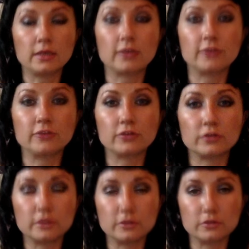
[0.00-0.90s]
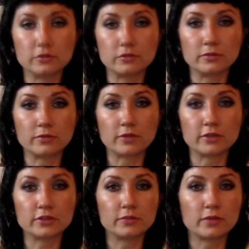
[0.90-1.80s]
It can turn into
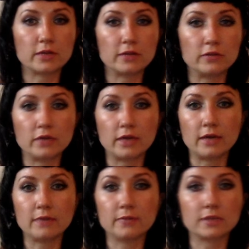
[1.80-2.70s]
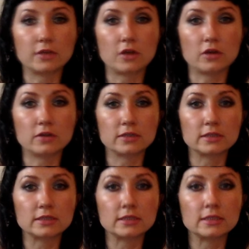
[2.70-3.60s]
depression, paranoia,
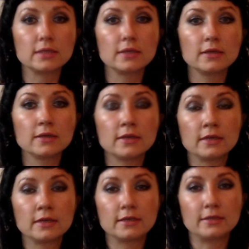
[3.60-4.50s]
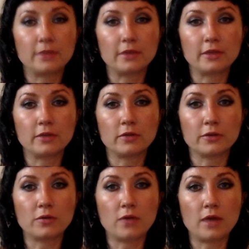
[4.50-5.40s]
psychosis, depending where
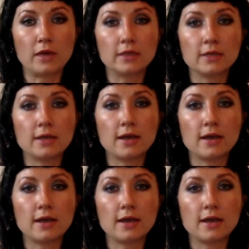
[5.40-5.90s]
you are.